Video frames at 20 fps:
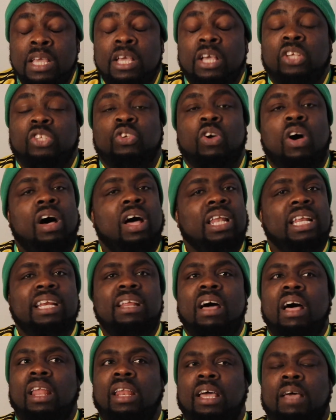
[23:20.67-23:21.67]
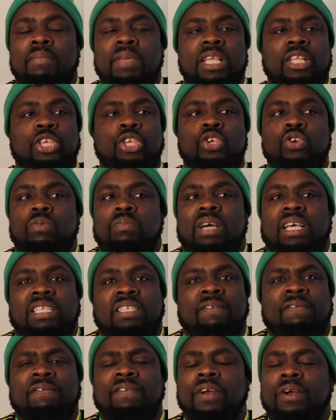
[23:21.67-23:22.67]
So all in all, I mean, Cuba is
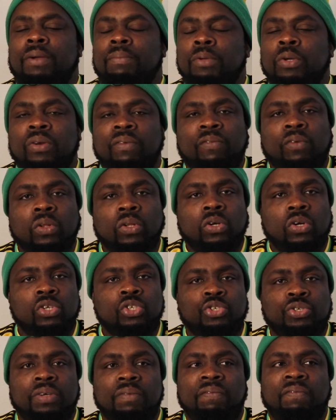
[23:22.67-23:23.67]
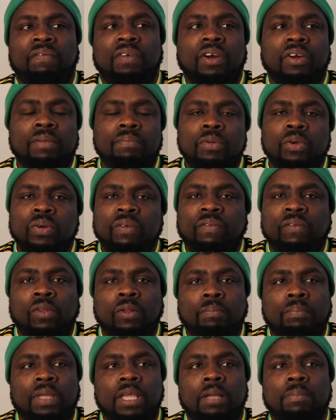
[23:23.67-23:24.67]
a very beautiful country, very beautiful
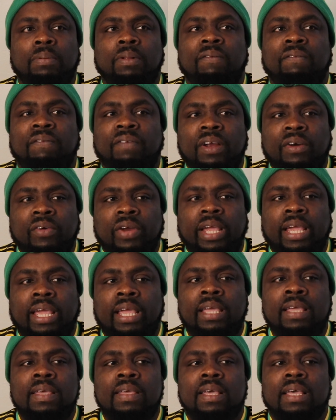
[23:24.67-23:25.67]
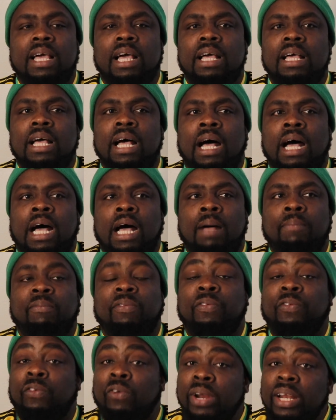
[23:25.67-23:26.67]
people, very
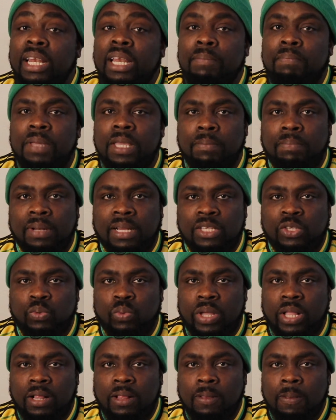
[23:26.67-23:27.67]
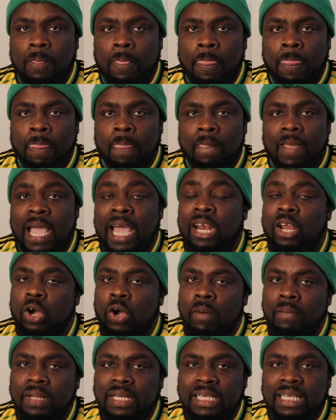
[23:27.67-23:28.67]
friendly people as well, and
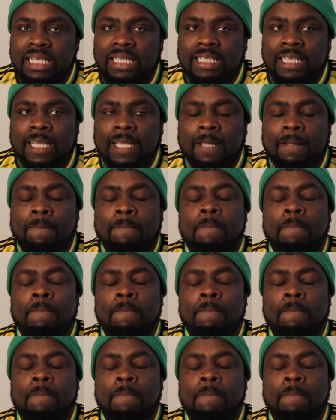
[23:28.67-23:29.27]
accommodating.